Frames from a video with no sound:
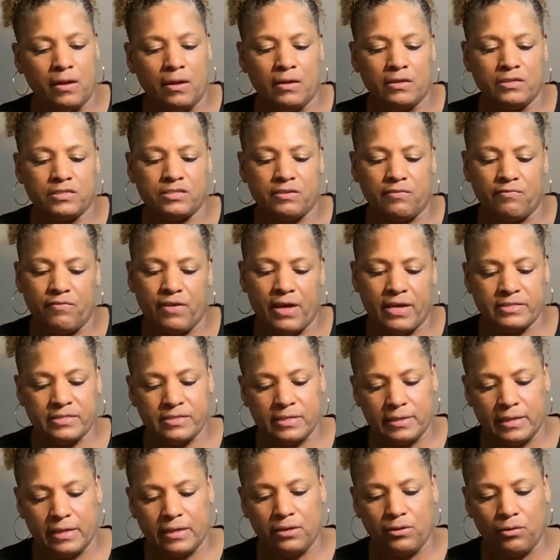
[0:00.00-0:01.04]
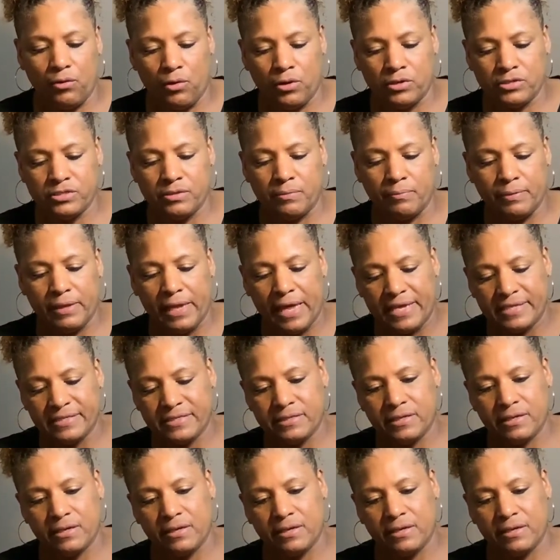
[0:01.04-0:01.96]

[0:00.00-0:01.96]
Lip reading: Some Vaseline or some plastic.